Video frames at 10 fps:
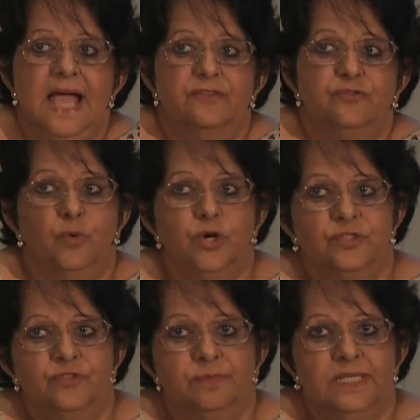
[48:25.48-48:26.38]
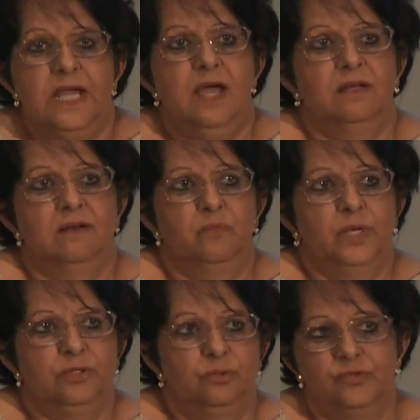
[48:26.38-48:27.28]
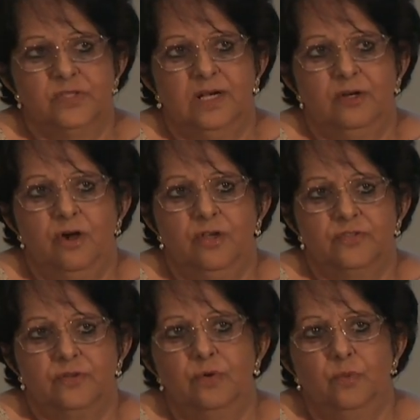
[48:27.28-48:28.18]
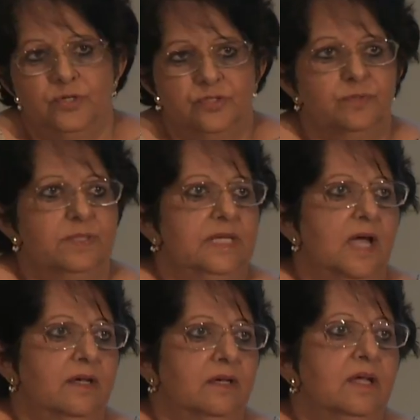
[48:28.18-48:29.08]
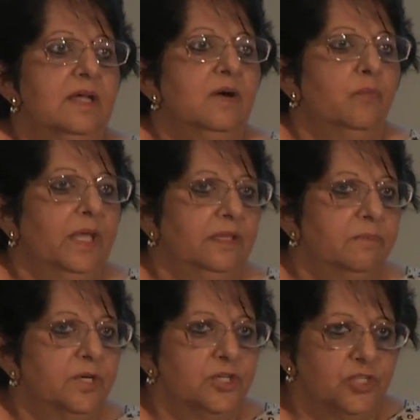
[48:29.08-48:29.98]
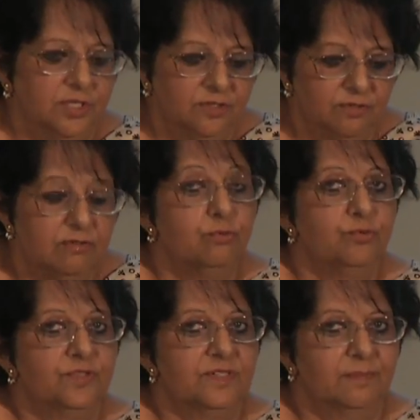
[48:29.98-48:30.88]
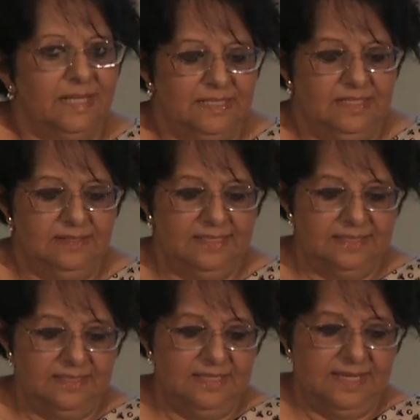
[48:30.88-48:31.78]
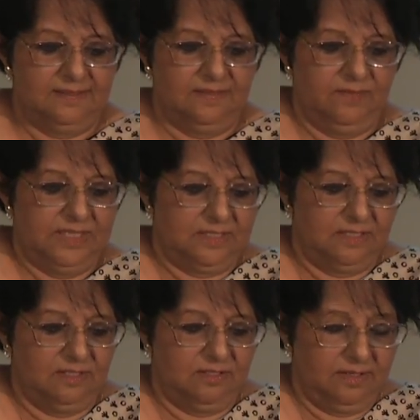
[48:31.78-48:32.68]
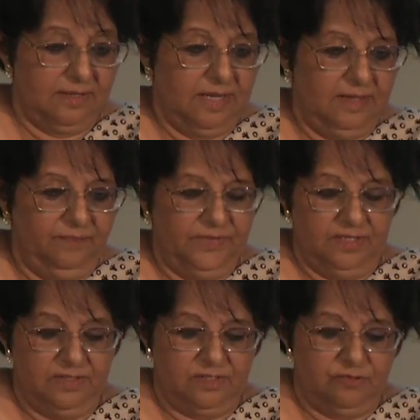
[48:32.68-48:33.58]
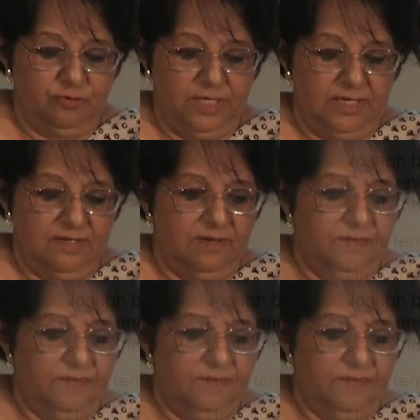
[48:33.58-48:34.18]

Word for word: as to what is to be done when goods are lost, or what is to be done when the merchant loses the money that he has invested in this trade.